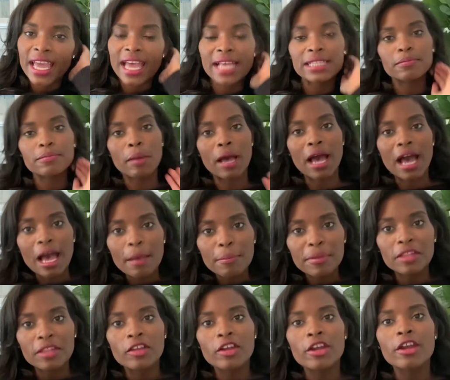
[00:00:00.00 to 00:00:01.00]
as
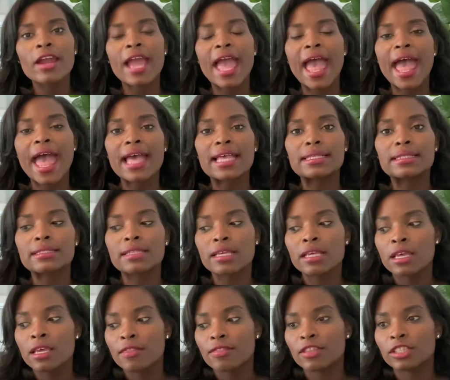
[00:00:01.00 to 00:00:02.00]
popular as
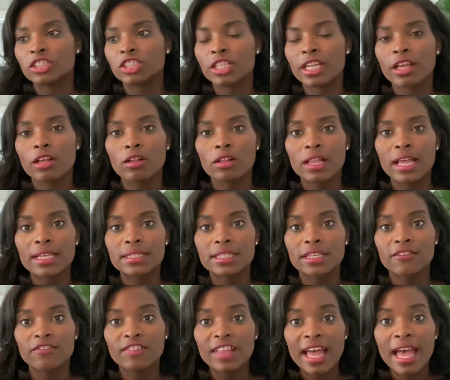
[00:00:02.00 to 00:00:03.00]
the Chanel
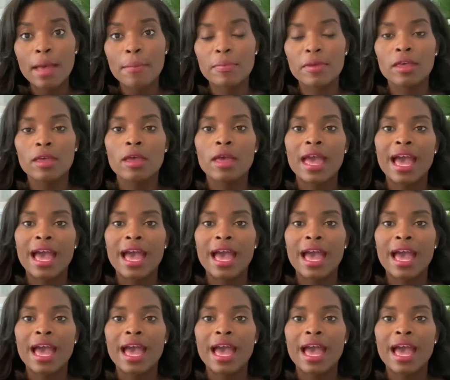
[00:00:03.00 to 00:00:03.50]
classic flap.